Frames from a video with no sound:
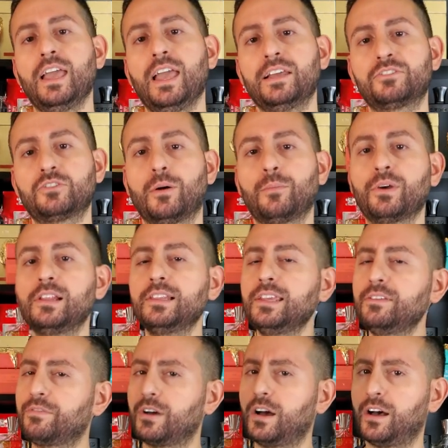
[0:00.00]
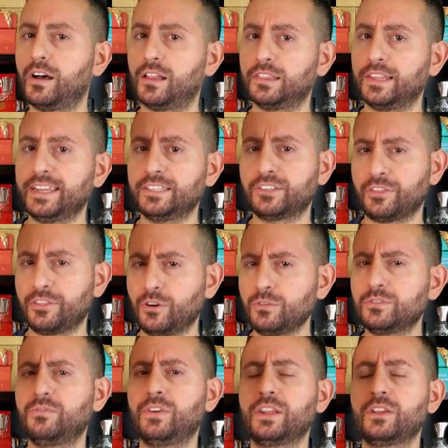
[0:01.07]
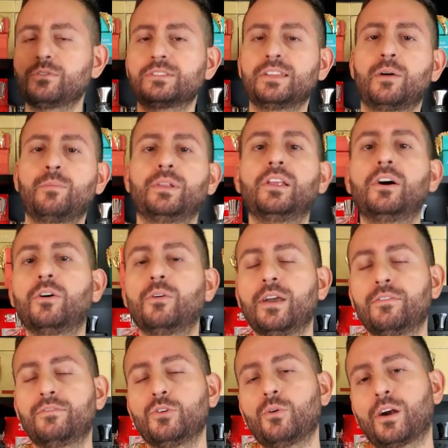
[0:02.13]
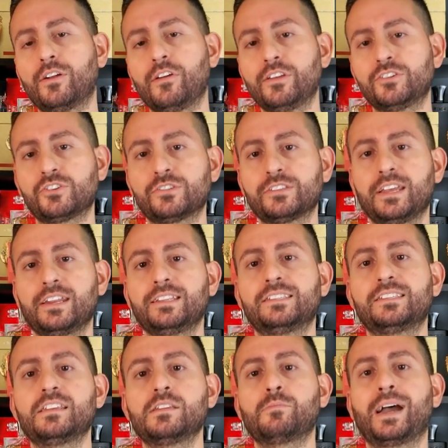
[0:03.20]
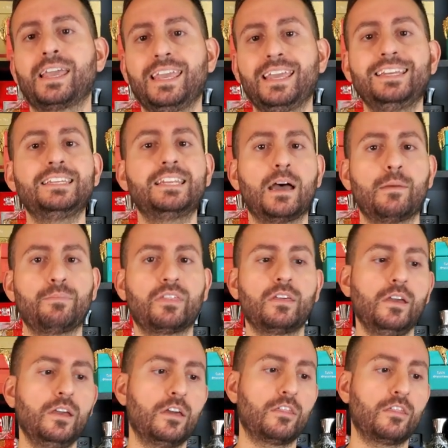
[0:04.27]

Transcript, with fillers: And so I'm gonna leave a link to those videos down below if you are interested in seeing my in-depth